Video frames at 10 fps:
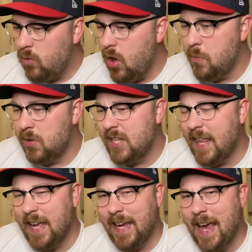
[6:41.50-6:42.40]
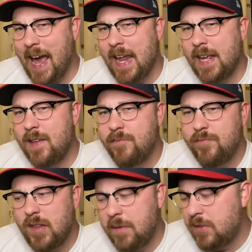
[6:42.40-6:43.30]
Almost that like caddy
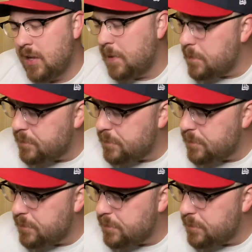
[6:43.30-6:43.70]
type thing.